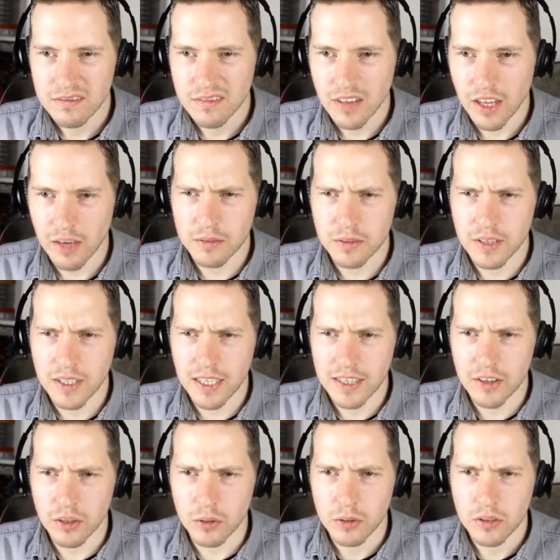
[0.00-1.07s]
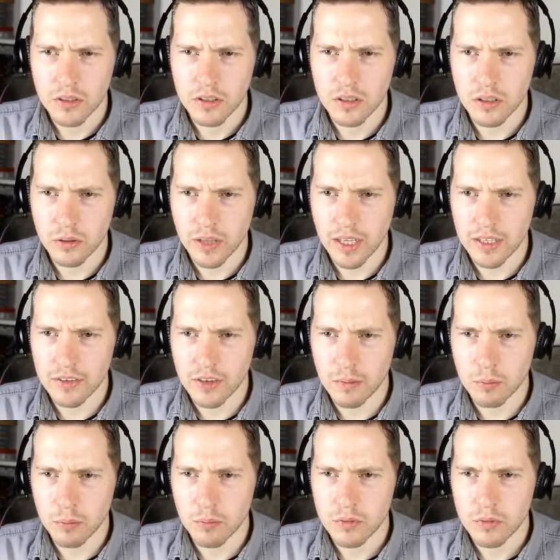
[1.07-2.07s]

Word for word: Okay, what did that do? Okay, stop.